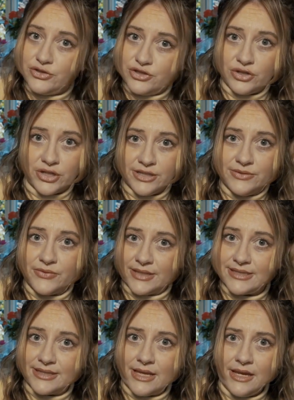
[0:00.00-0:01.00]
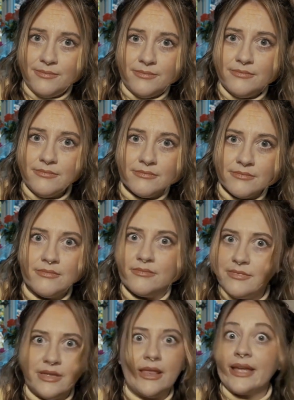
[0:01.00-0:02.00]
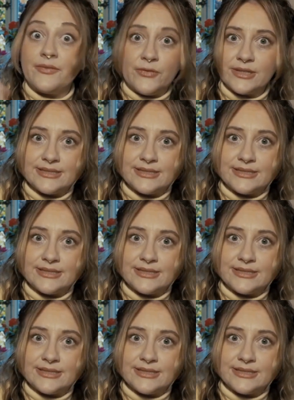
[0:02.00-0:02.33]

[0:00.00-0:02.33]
should visit them. Like, for